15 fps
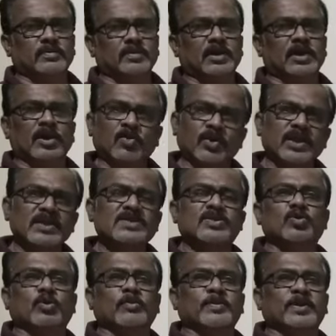round is
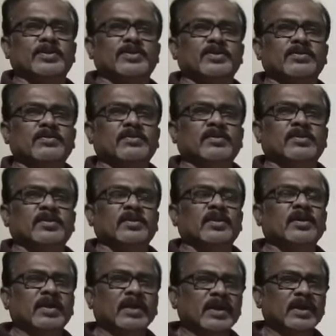dominant,
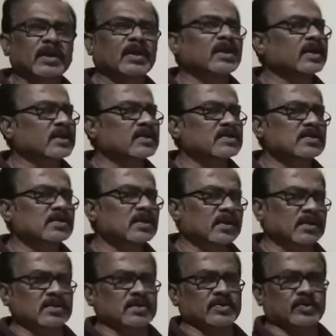wrinkled is
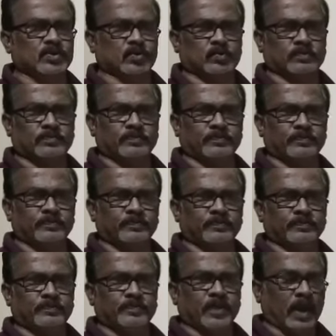recessive.
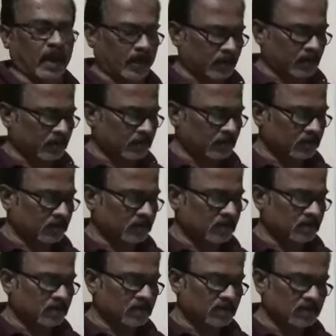And
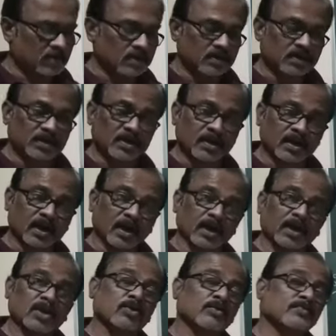
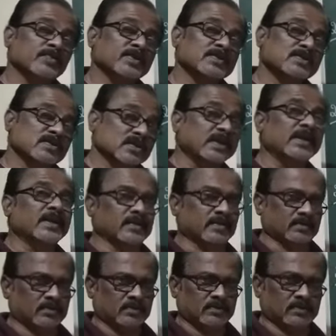color of the seed,
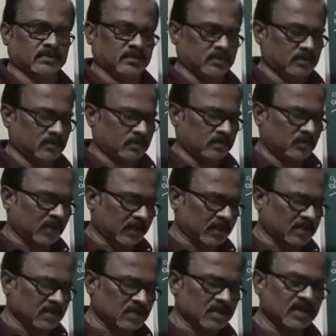that
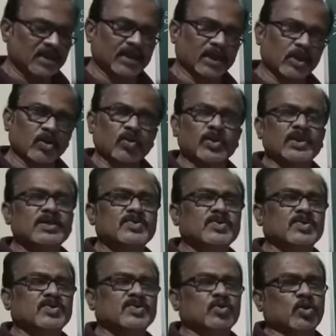is yellow
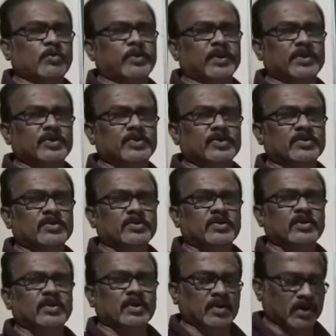is dominant,
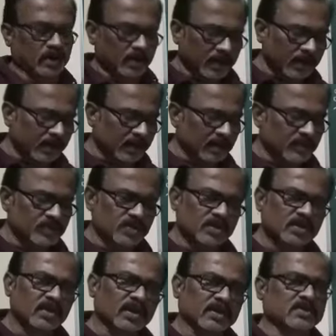green is
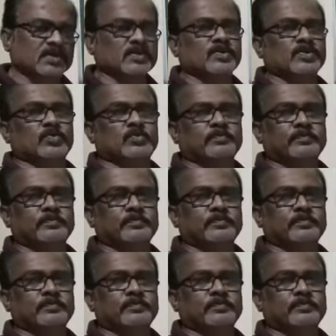recessive.